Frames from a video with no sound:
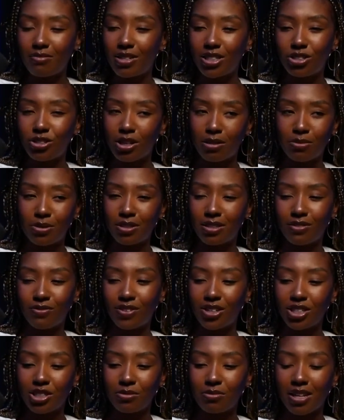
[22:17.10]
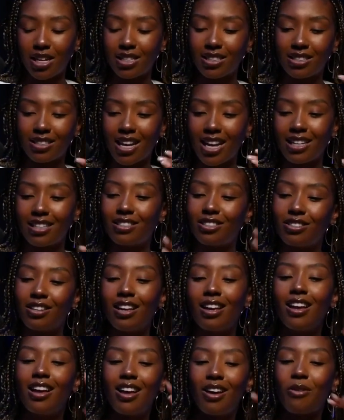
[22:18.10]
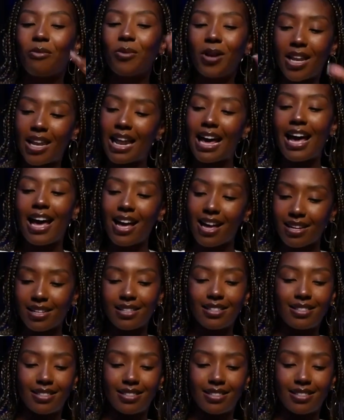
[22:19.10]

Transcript: him in trouble in the first place. Like, relax.